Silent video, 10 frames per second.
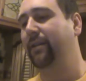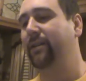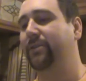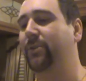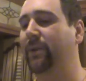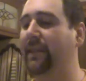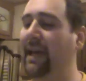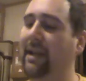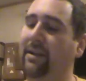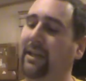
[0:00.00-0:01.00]
So with
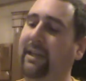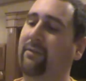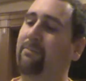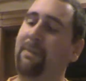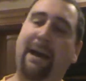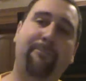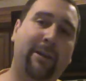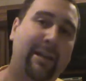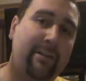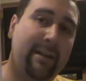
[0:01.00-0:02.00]
that, I'm going to give
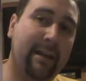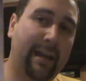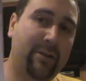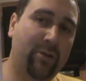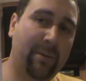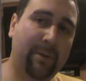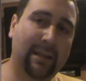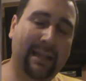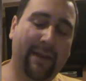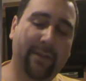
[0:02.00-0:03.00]
Batman issue number
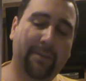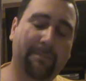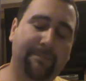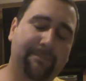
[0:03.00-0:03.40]
11